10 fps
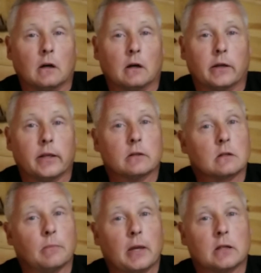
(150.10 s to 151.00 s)
Uh, his
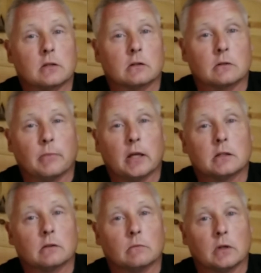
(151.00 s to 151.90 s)
command sergeant
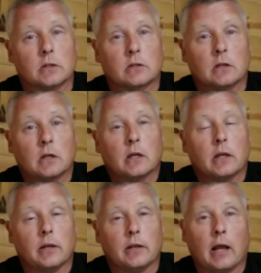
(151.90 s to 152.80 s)
major was
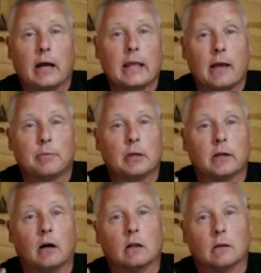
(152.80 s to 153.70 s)
not happy
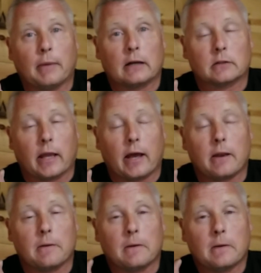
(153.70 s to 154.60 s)
at all about
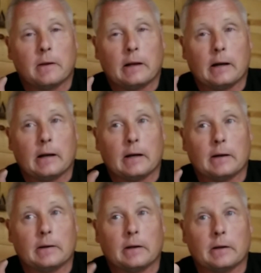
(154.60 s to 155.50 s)
that.
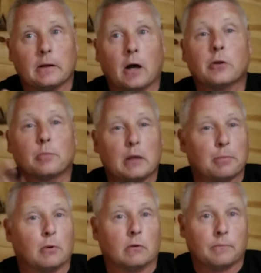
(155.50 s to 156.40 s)
Uh, other
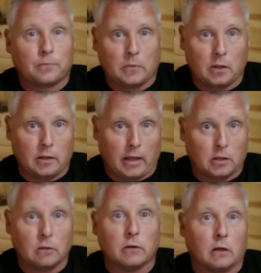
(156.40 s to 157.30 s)
people in that
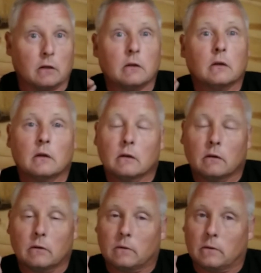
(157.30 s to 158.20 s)
unit
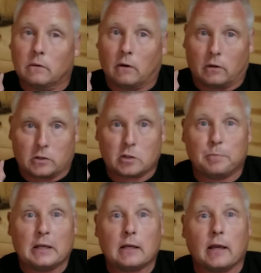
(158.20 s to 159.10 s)
are
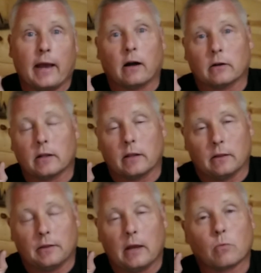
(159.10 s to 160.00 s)
speaking out, and
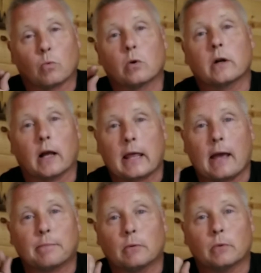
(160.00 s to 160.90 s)
they were not
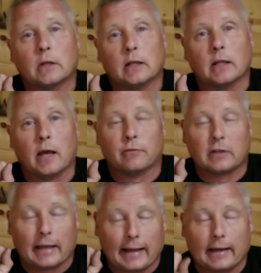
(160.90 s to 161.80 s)
happy when he
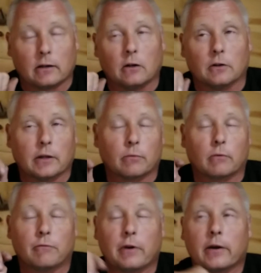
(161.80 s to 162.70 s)
left at all. They
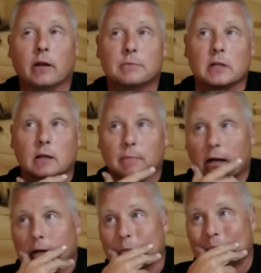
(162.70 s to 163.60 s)
were very upset
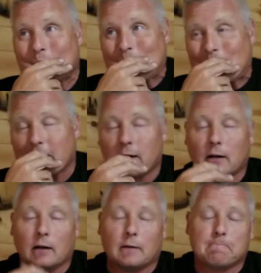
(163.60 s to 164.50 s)
about it.
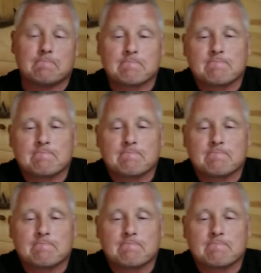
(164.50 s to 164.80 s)
Um,